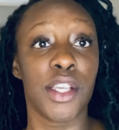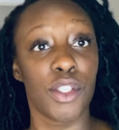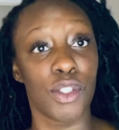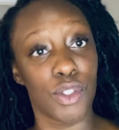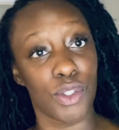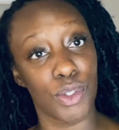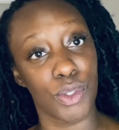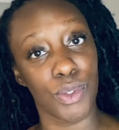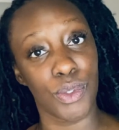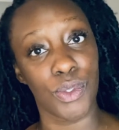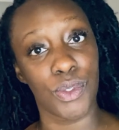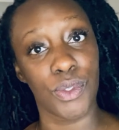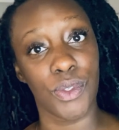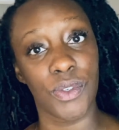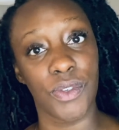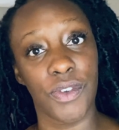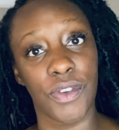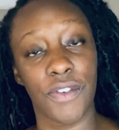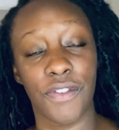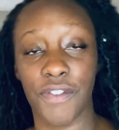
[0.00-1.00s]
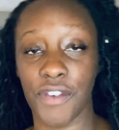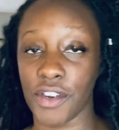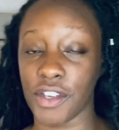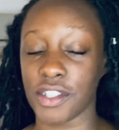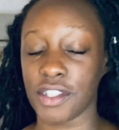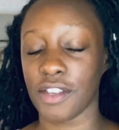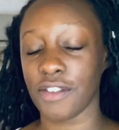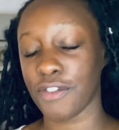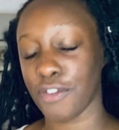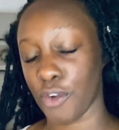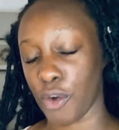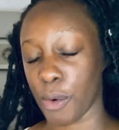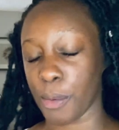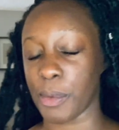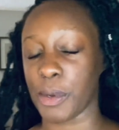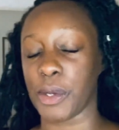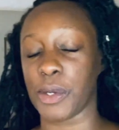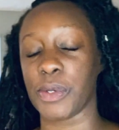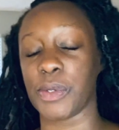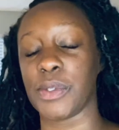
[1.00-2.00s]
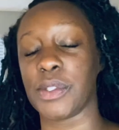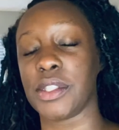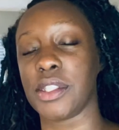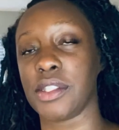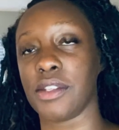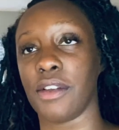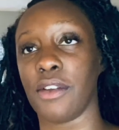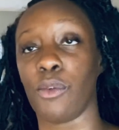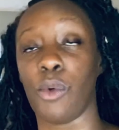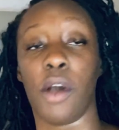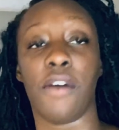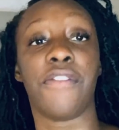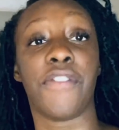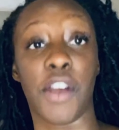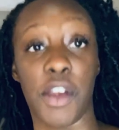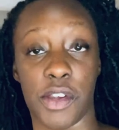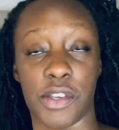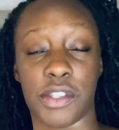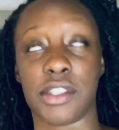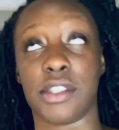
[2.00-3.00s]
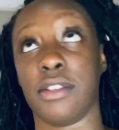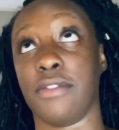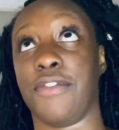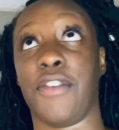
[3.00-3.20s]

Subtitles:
to first and foremost, well, first,